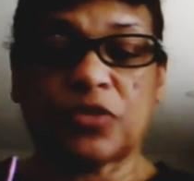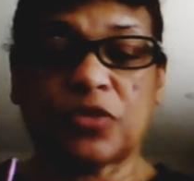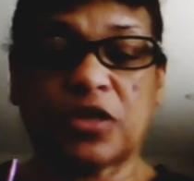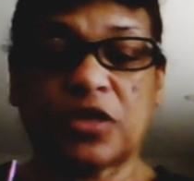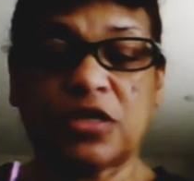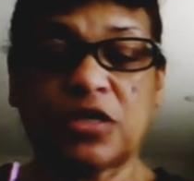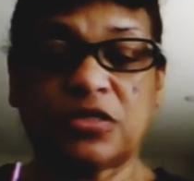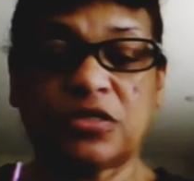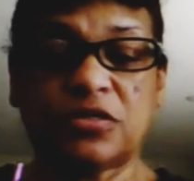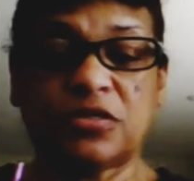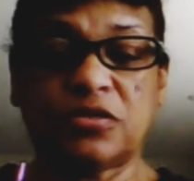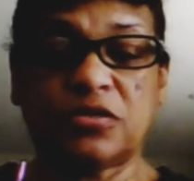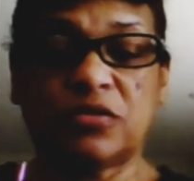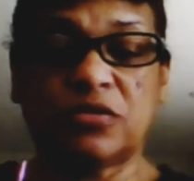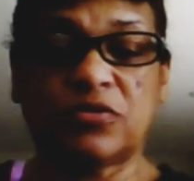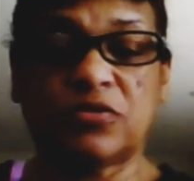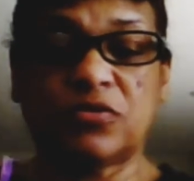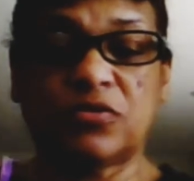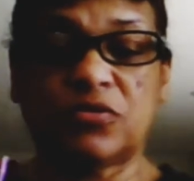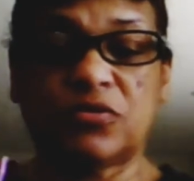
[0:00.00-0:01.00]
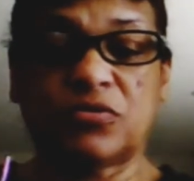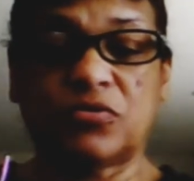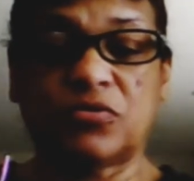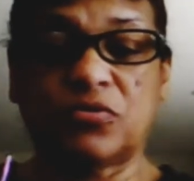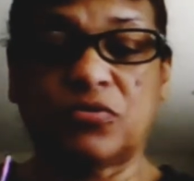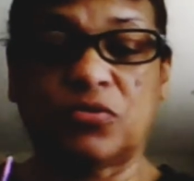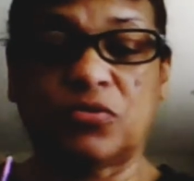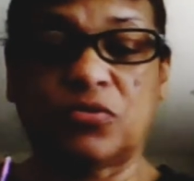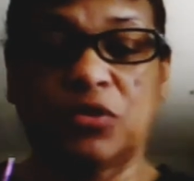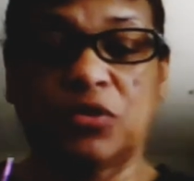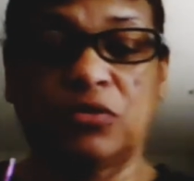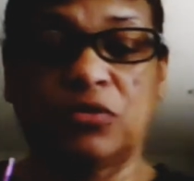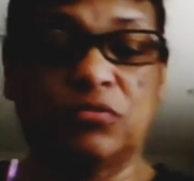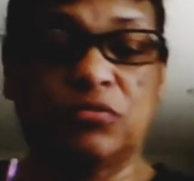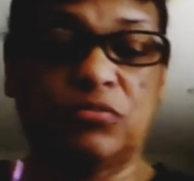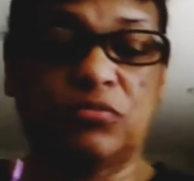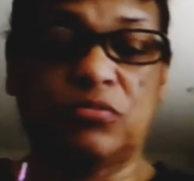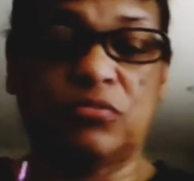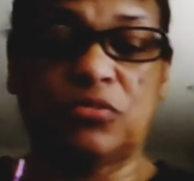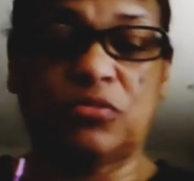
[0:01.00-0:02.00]
kids, well,
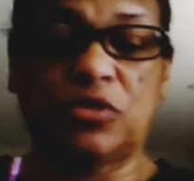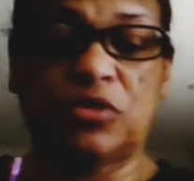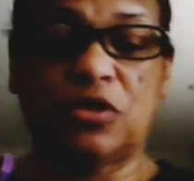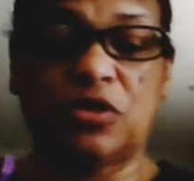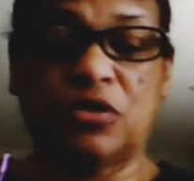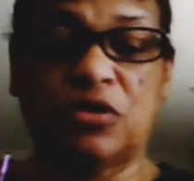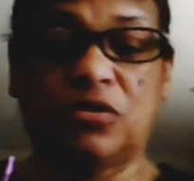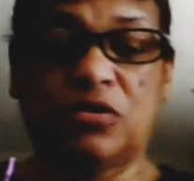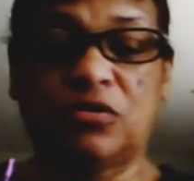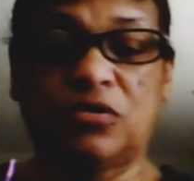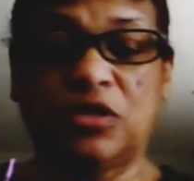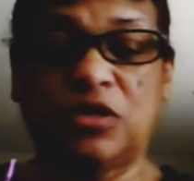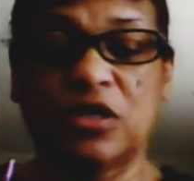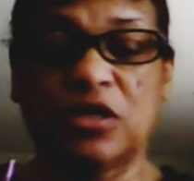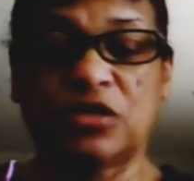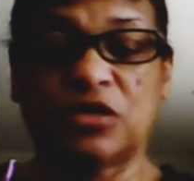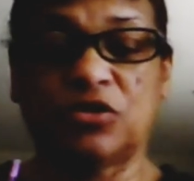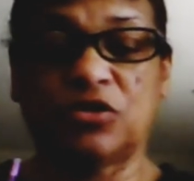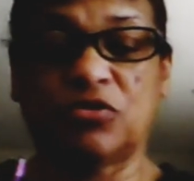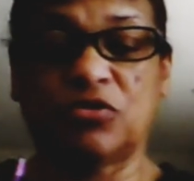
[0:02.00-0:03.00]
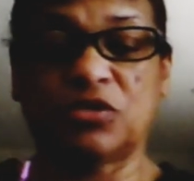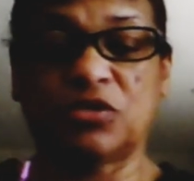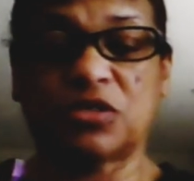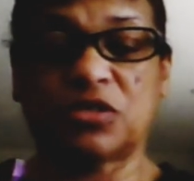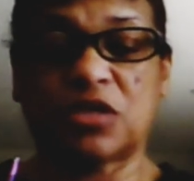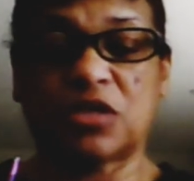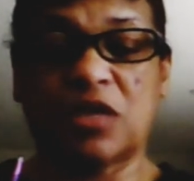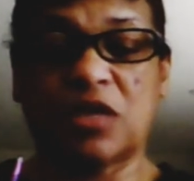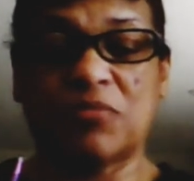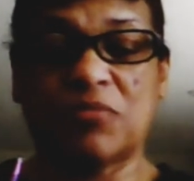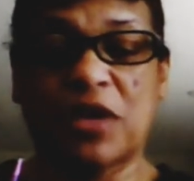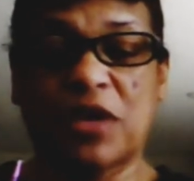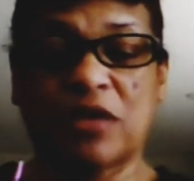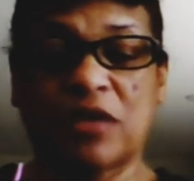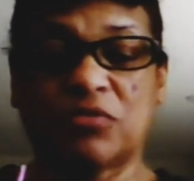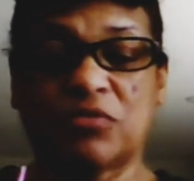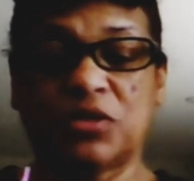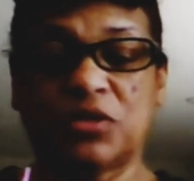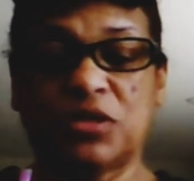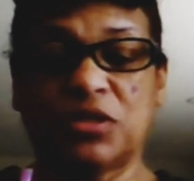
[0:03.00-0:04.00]
their young adults came
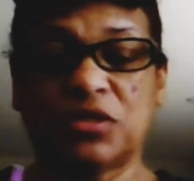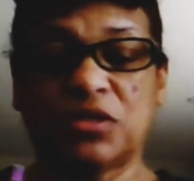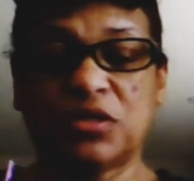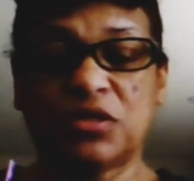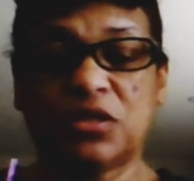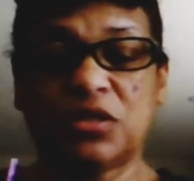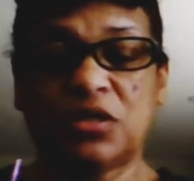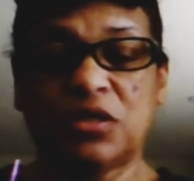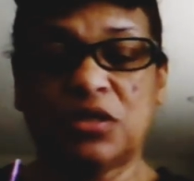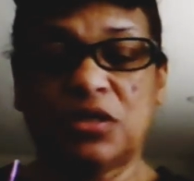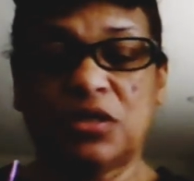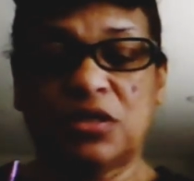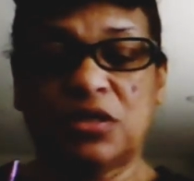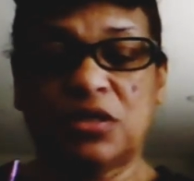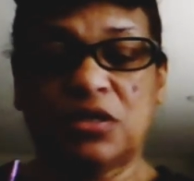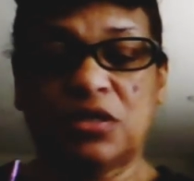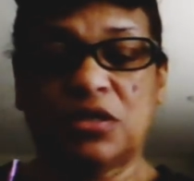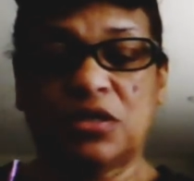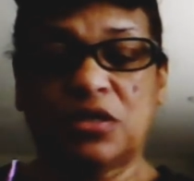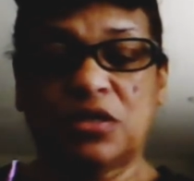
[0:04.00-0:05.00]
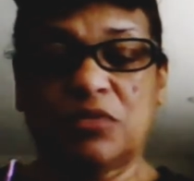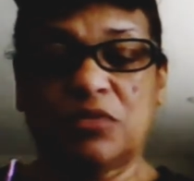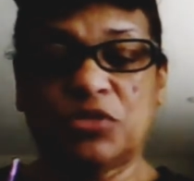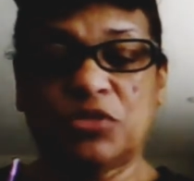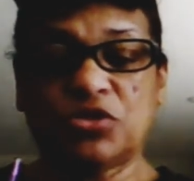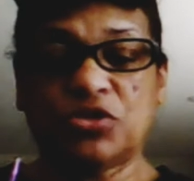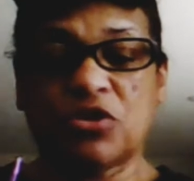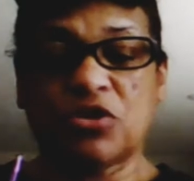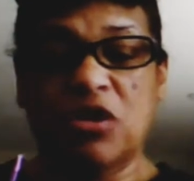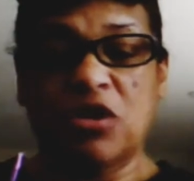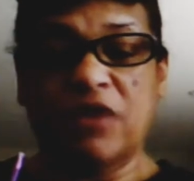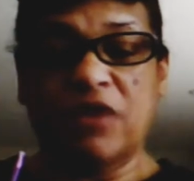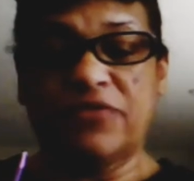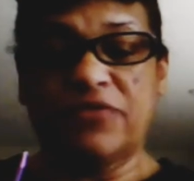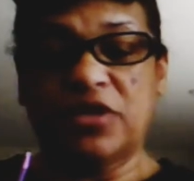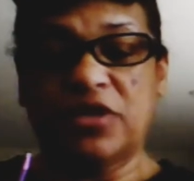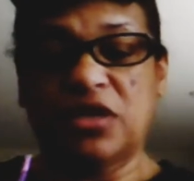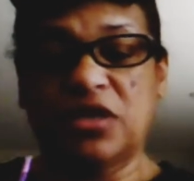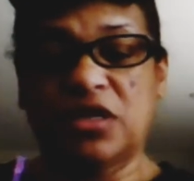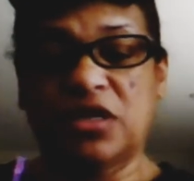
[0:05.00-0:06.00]
back with a Mr.
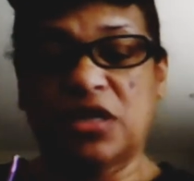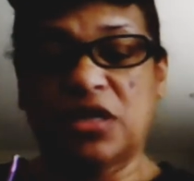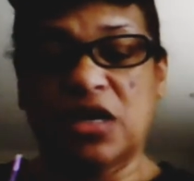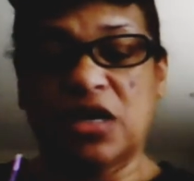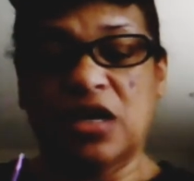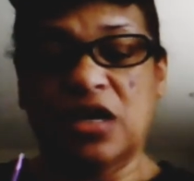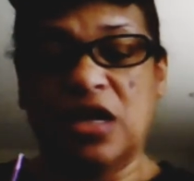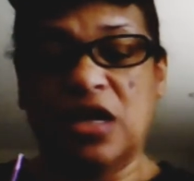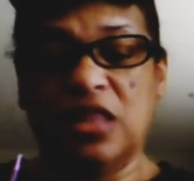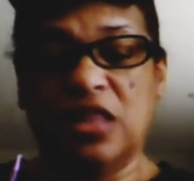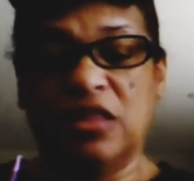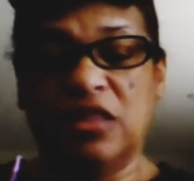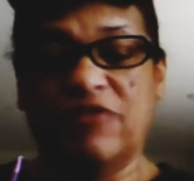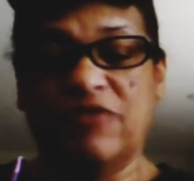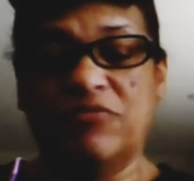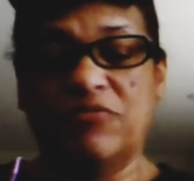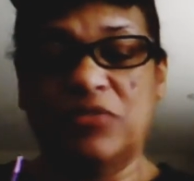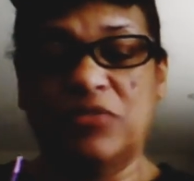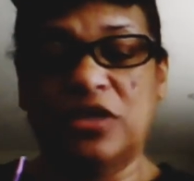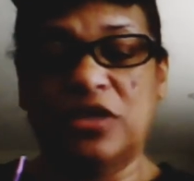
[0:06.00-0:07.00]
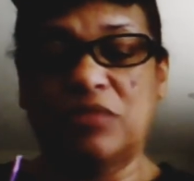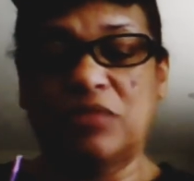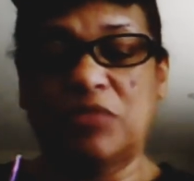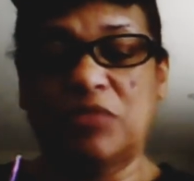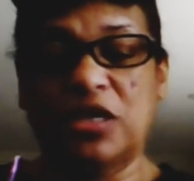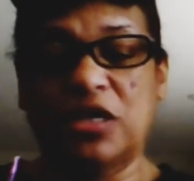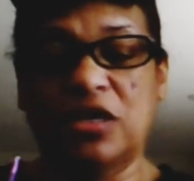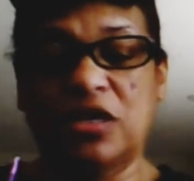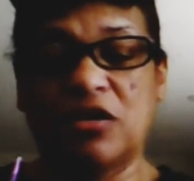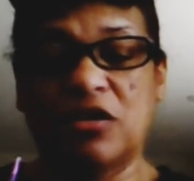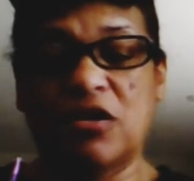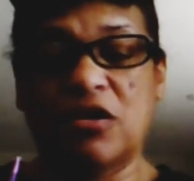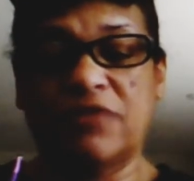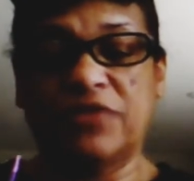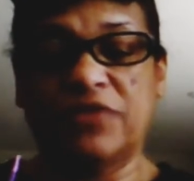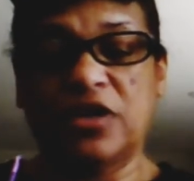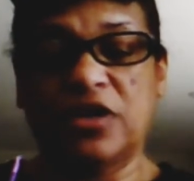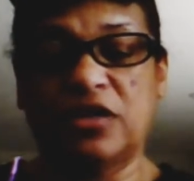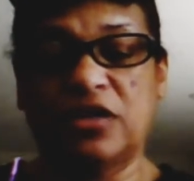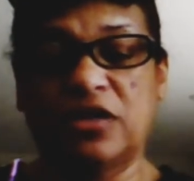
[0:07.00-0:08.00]
Coffee, and I love making
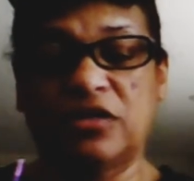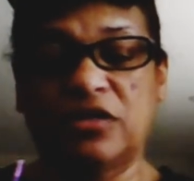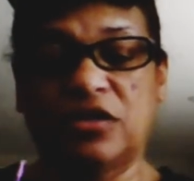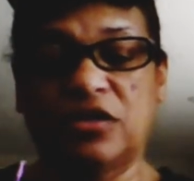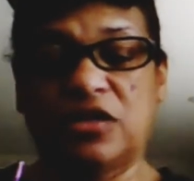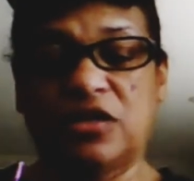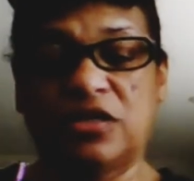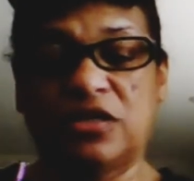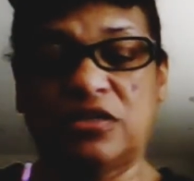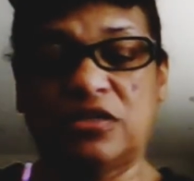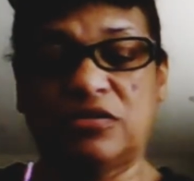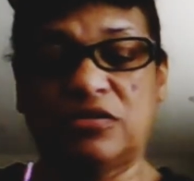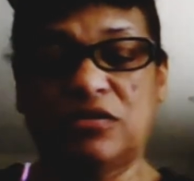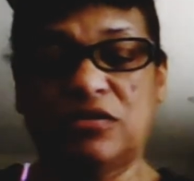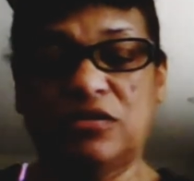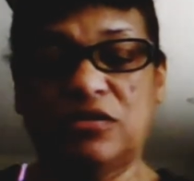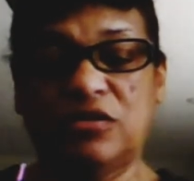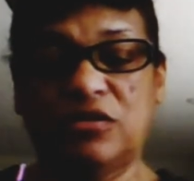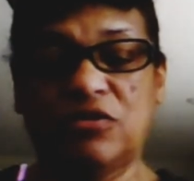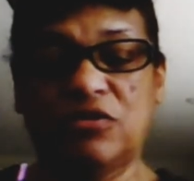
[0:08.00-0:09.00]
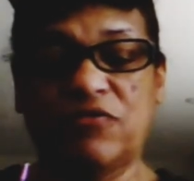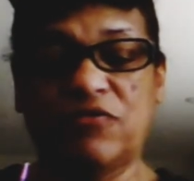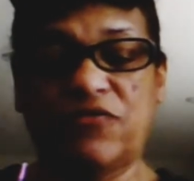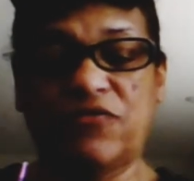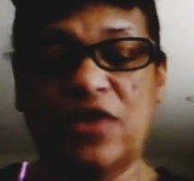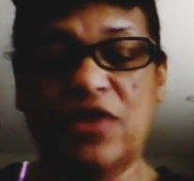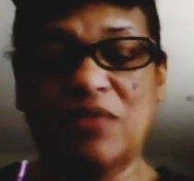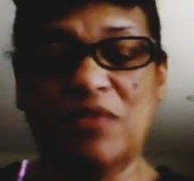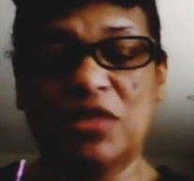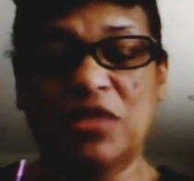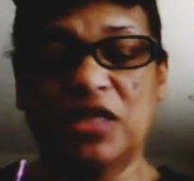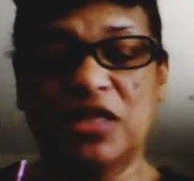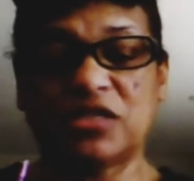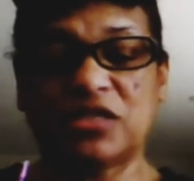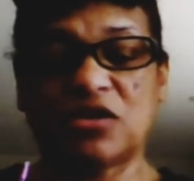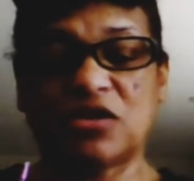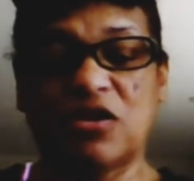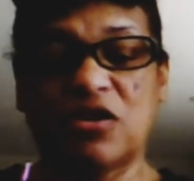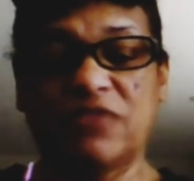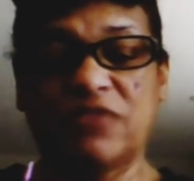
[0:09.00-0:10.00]
coffee out of there, and you know, the family likes
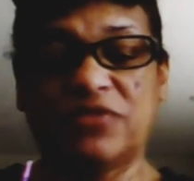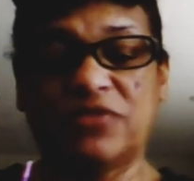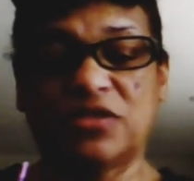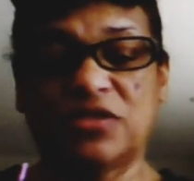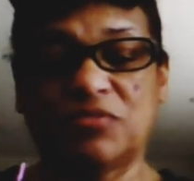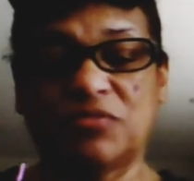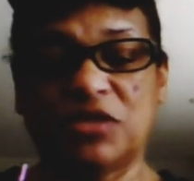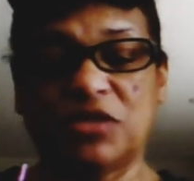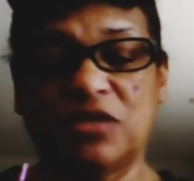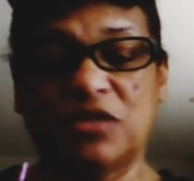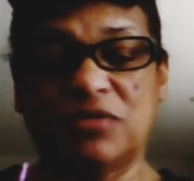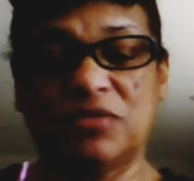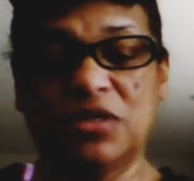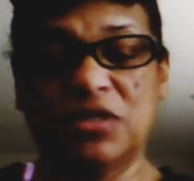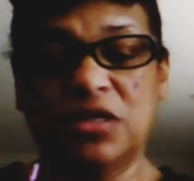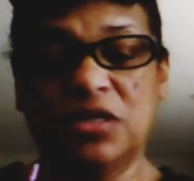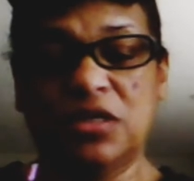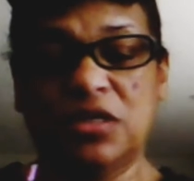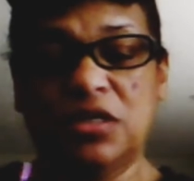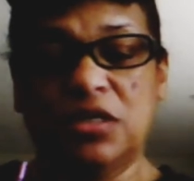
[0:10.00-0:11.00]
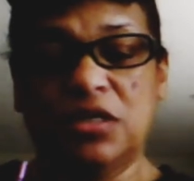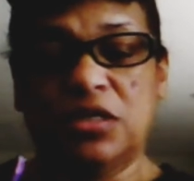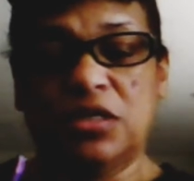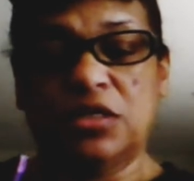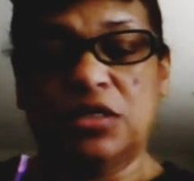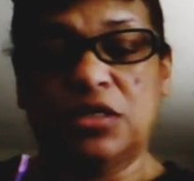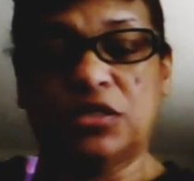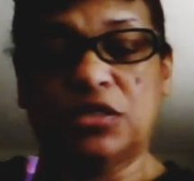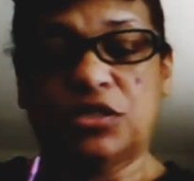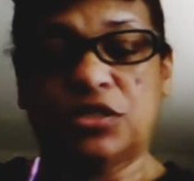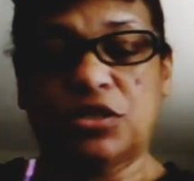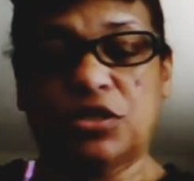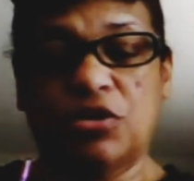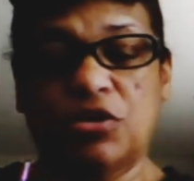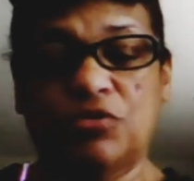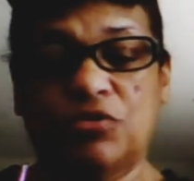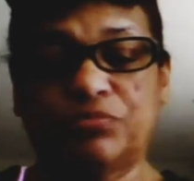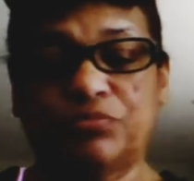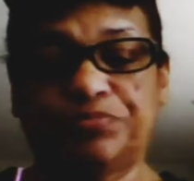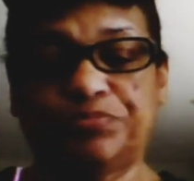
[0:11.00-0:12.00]
coffee sometimes.
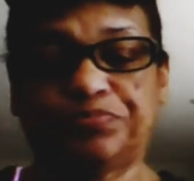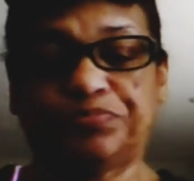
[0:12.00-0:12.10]
So